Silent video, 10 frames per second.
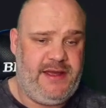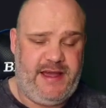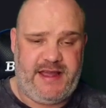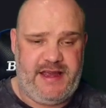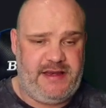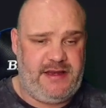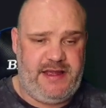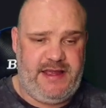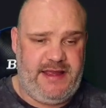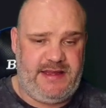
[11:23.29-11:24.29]
Again,
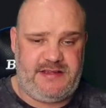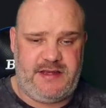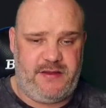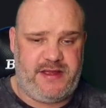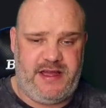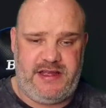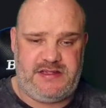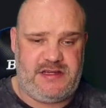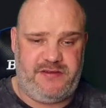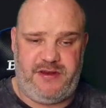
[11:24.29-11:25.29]
it's okay,
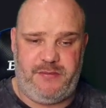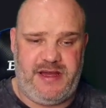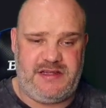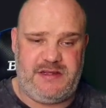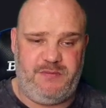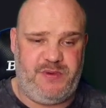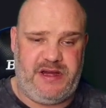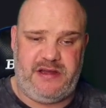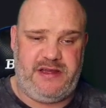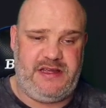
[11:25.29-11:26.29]
it's nothing amazing,
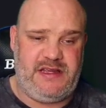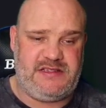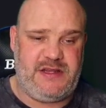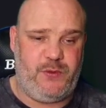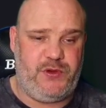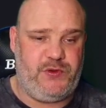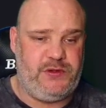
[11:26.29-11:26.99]
but it's still good.